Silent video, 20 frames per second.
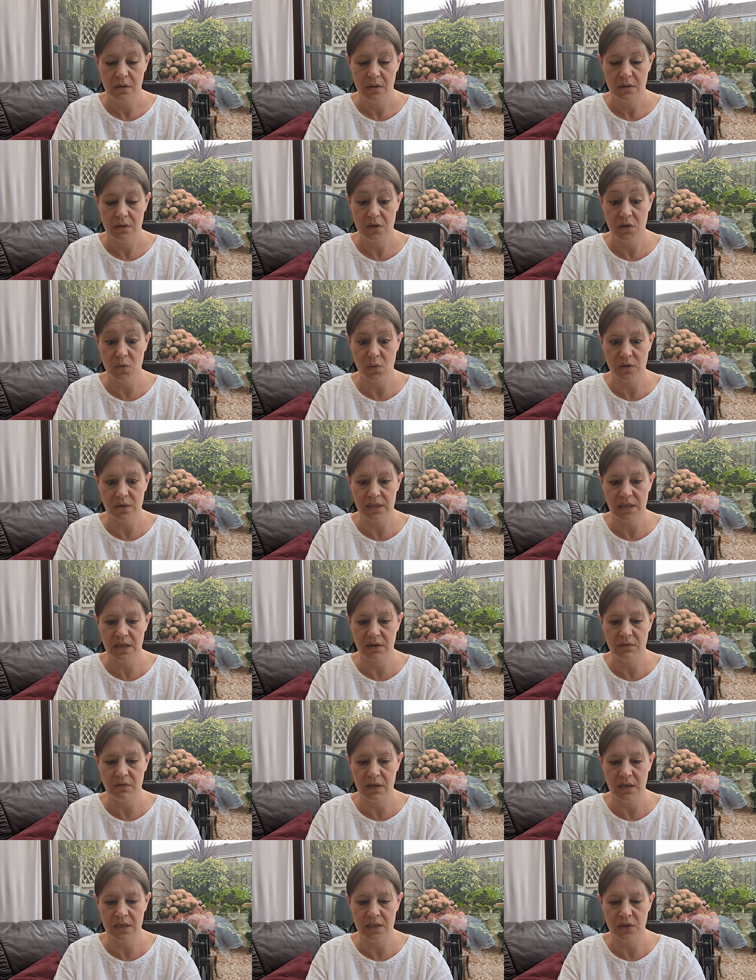want to
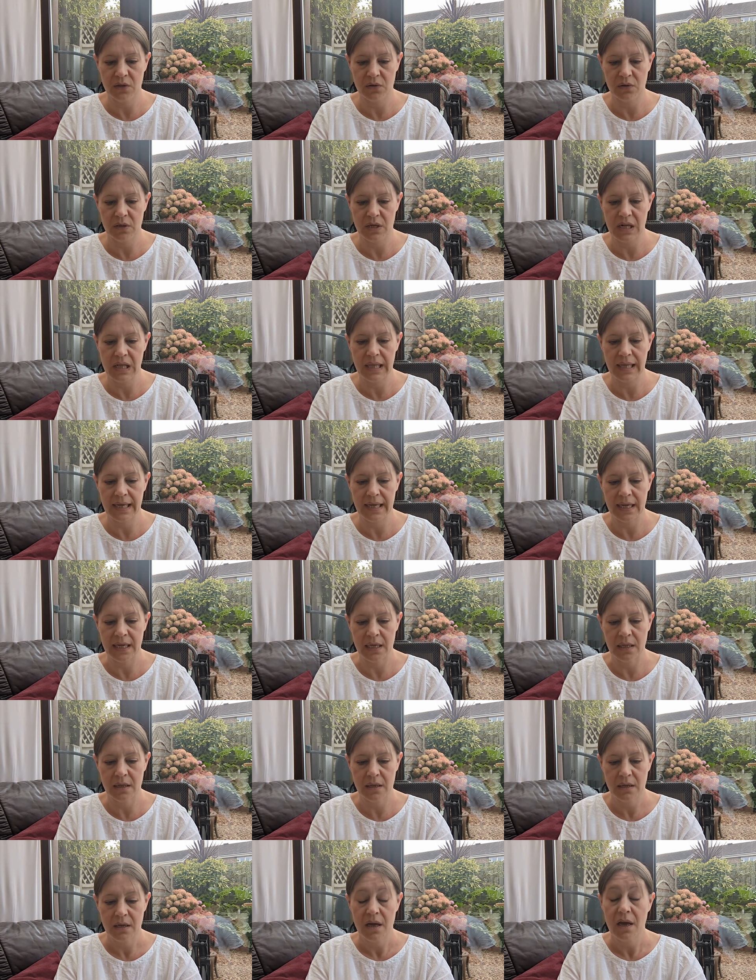give these a good clean.